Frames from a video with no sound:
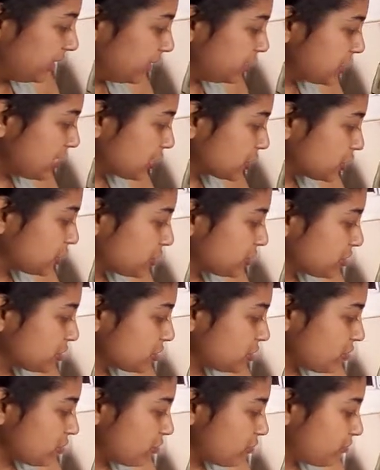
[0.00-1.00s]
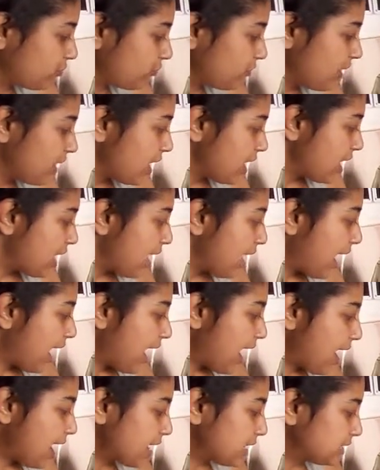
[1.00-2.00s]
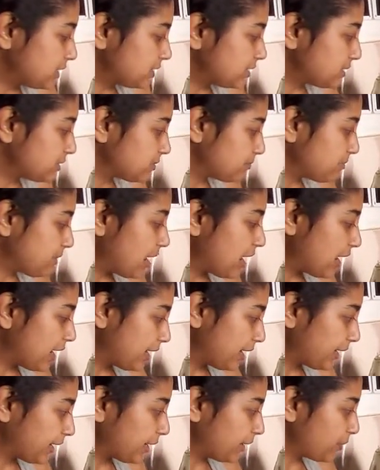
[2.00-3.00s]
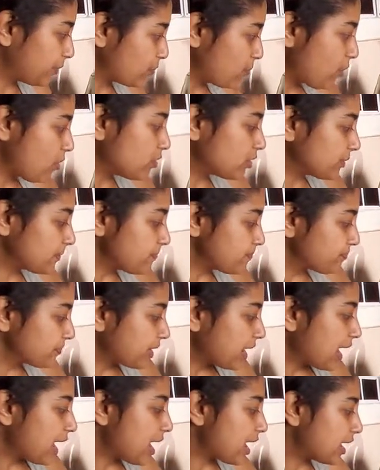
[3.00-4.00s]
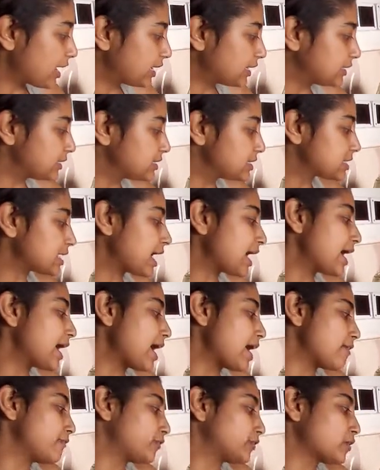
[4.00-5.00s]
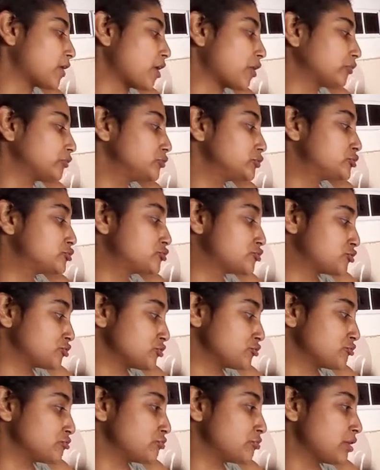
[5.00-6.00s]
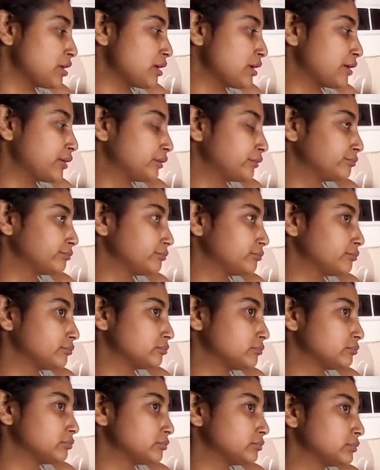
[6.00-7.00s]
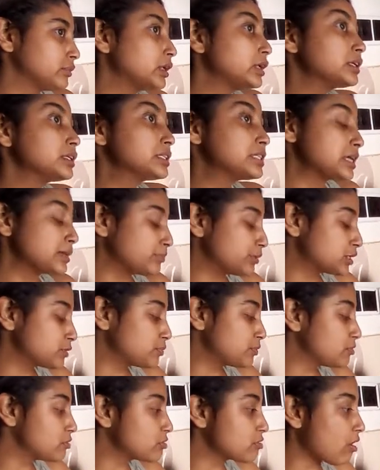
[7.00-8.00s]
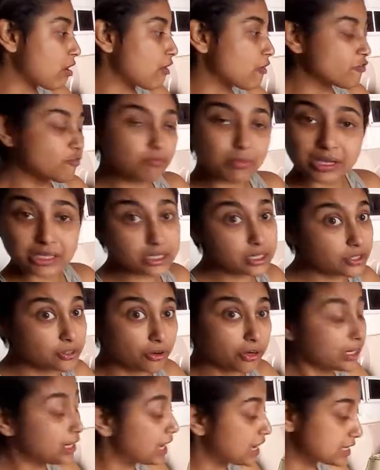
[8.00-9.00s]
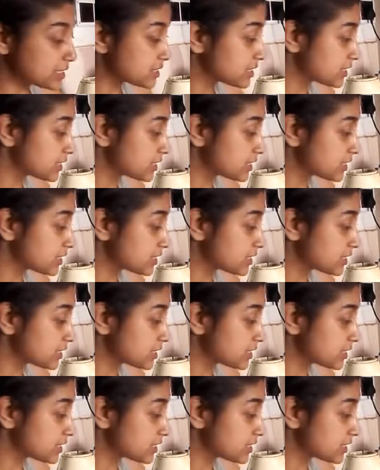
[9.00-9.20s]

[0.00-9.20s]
induction stove and my wok, and I have around 2 tablespoons of mustard oil as